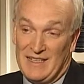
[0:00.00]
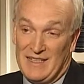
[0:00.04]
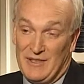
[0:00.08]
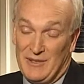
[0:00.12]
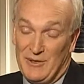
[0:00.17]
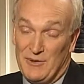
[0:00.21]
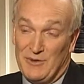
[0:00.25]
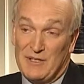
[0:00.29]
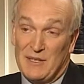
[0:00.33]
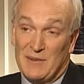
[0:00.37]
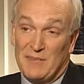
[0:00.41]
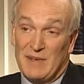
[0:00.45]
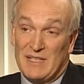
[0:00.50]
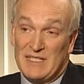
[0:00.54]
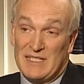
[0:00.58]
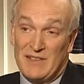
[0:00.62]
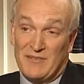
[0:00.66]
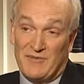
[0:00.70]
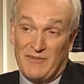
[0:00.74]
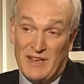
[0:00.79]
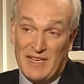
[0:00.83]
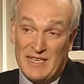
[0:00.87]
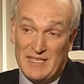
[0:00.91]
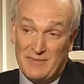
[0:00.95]
use them as
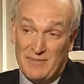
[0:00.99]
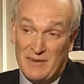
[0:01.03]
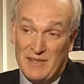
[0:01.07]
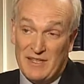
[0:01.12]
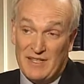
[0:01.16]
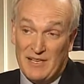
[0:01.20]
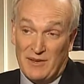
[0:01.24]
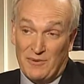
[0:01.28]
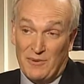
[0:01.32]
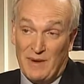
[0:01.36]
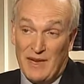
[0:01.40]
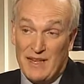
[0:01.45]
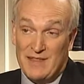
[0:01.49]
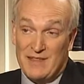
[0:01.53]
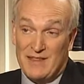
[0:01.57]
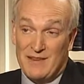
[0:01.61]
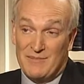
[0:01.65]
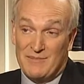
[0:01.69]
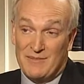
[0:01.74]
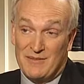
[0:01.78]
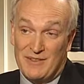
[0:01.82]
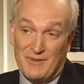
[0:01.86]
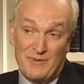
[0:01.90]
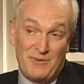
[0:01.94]
investment to rent
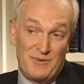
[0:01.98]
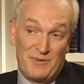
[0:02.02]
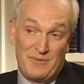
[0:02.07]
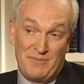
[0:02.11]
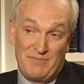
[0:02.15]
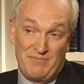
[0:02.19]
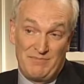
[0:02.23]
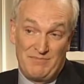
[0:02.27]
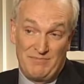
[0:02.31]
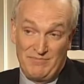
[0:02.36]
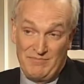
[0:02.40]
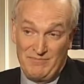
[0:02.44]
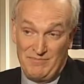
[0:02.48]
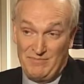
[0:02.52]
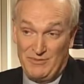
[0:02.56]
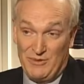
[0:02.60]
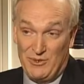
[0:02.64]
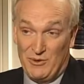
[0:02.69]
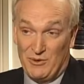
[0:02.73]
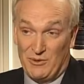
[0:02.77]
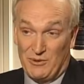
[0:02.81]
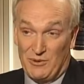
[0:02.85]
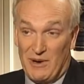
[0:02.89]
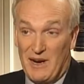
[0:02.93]
them to
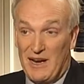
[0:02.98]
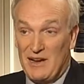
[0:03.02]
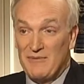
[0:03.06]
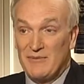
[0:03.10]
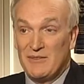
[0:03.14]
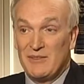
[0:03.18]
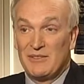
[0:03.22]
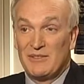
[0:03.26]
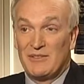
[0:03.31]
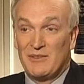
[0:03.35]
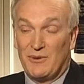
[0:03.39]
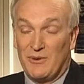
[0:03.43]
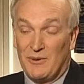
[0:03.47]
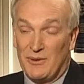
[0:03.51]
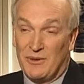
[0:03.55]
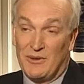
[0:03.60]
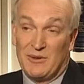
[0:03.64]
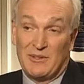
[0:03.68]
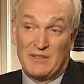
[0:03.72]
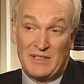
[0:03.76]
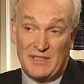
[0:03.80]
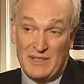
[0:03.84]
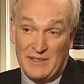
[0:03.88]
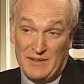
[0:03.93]
new arrivals
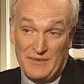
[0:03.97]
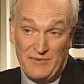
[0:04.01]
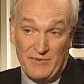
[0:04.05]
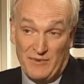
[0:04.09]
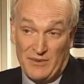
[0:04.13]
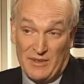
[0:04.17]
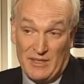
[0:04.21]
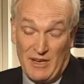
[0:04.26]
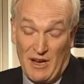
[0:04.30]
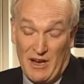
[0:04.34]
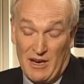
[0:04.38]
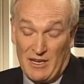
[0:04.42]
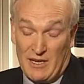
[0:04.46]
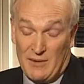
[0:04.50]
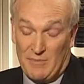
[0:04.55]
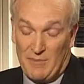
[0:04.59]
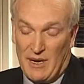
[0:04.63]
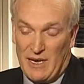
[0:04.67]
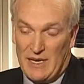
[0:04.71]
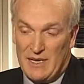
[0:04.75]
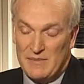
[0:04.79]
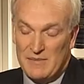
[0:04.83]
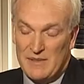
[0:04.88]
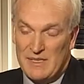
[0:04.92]
or to
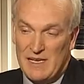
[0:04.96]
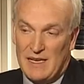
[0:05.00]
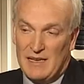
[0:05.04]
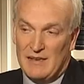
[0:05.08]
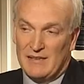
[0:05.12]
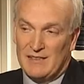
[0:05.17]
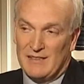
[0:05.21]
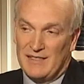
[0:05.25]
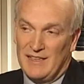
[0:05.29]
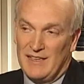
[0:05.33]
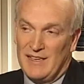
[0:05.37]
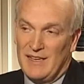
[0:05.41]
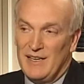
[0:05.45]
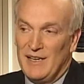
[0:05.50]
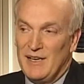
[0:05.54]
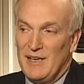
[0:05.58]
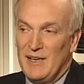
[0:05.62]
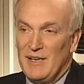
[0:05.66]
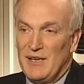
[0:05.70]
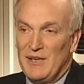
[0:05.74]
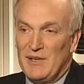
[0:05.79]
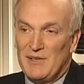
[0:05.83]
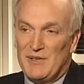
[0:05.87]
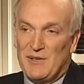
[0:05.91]
occupy themselves.
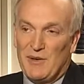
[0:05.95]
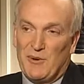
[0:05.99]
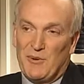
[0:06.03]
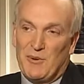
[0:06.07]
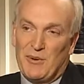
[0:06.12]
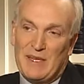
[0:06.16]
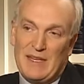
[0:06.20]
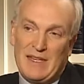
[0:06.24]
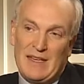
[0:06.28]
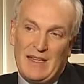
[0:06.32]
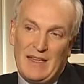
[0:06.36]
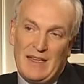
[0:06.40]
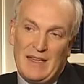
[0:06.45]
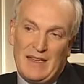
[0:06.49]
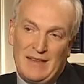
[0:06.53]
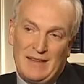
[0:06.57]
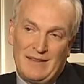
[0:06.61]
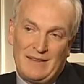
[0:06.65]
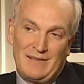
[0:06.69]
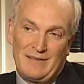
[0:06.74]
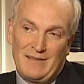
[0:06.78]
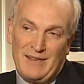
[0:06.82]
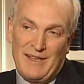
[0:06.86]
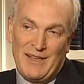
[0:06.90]
So
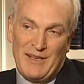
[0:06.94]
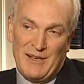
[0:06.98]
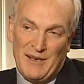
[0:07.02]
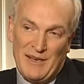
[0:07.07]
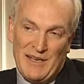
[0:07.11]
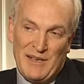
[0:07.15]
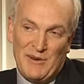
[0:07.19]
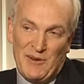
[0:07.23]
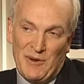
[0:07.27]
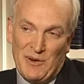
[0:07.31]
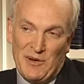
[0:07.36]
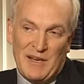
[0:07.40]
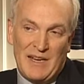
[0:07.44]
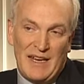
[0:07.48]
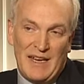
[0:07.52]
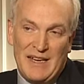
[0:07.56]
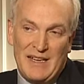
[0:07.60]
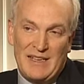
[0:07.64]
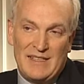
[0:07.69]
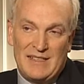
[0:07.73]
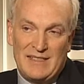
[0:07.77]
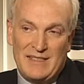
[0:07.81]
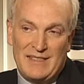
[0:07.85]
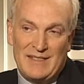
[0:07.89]
in her
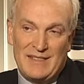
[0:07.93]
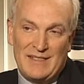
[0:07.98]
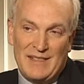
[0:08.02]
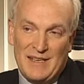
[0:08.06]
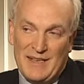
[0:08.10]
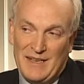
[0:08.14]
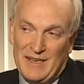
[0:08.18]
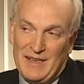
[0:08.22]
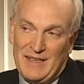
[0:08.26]
case,